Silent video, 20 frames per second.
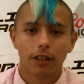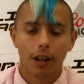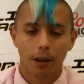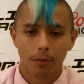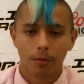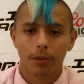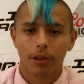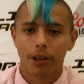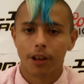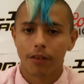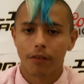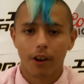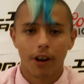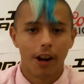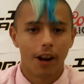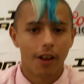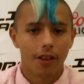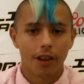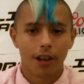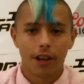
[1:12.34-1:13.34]
Yep, you can
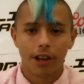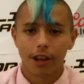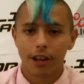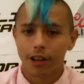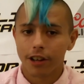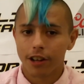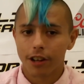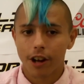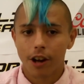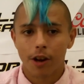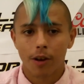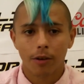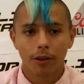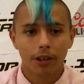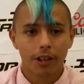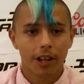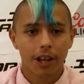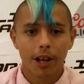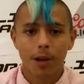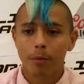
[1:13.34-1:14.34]
find anything. And, you know,
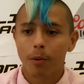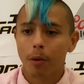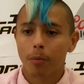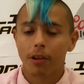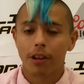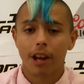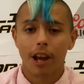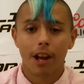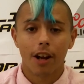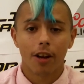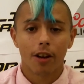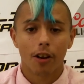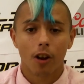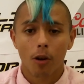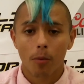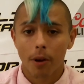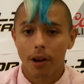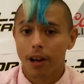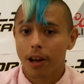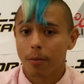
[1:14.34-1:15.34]
keep up to date on
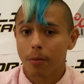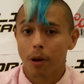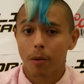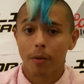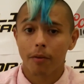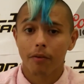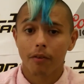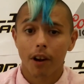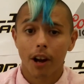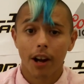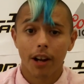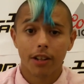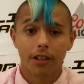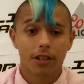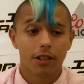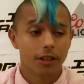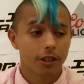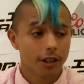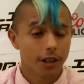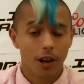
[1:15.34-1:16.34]
all my upcoming
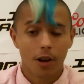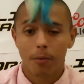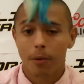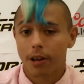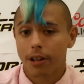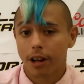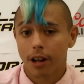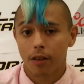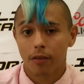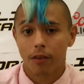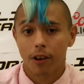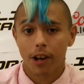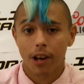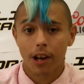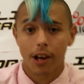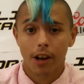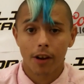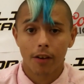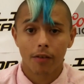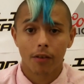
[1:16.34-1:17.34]
fights. You know, my title
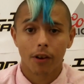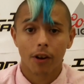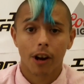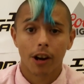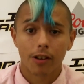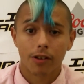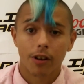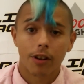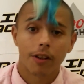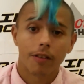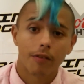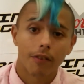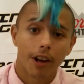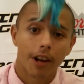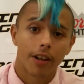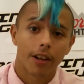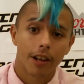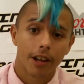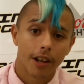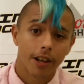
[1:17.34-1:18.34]
fight here for Adrenaline
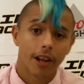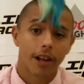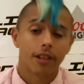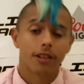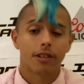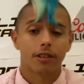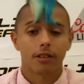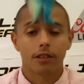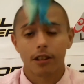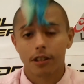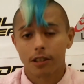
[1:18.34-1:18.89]
Fight League, that's